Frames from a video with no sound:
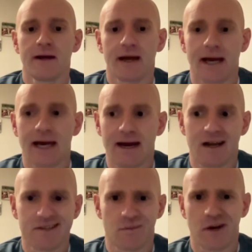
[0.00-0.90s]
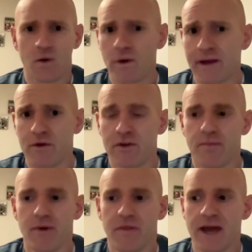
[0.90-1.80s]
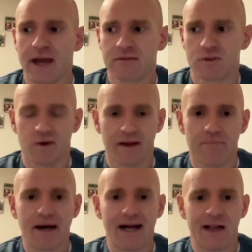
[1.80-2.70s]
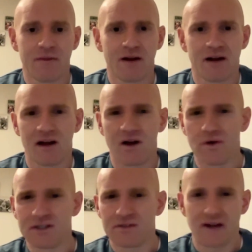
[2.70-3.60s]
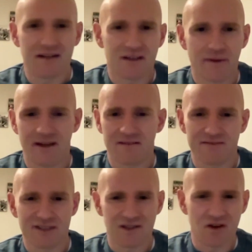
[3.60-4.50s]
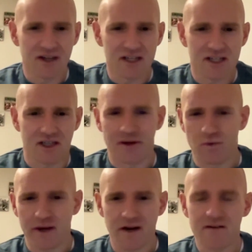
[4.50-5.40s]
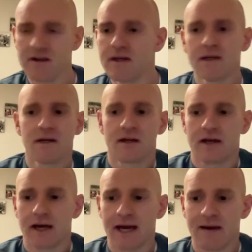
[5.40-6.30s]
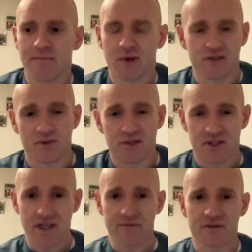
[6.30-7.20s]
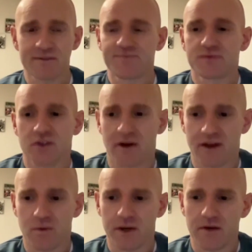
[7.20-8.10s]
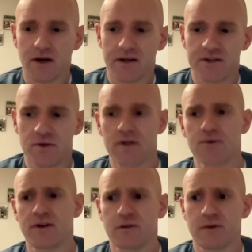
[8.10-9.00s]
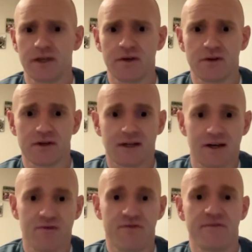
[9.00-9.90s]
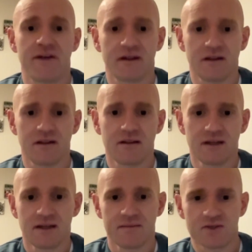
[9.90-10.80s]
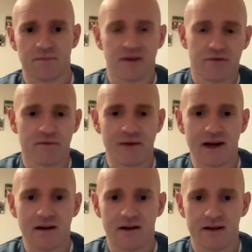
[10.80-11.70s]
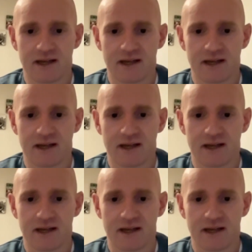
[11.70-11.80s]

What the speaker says: and somewhere like Weymouth. But then somewhere like Palma, I always felt a bit sluggish and a bit weird because it was just different. So I think when you got into a good rhythm and you could kind of feel something familiar,